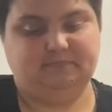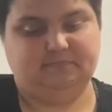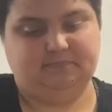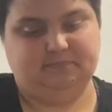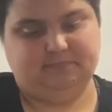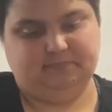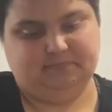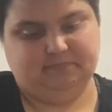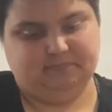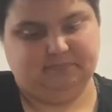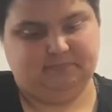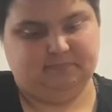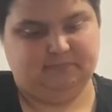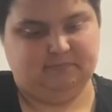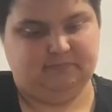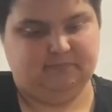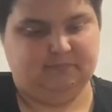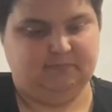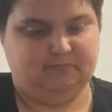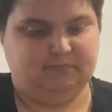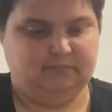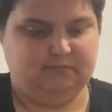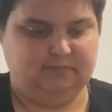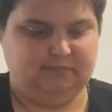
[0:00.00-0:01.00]

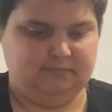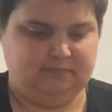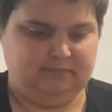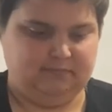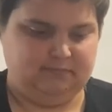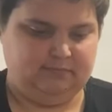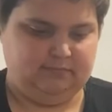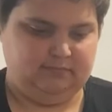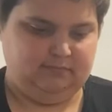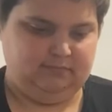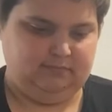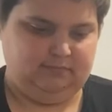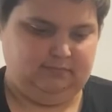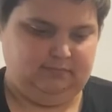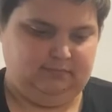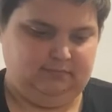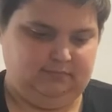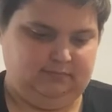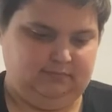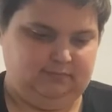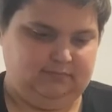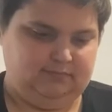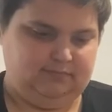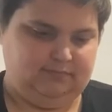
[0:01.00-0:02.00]

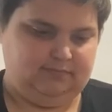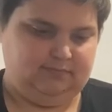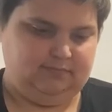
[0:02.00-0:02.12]
(no one is talking)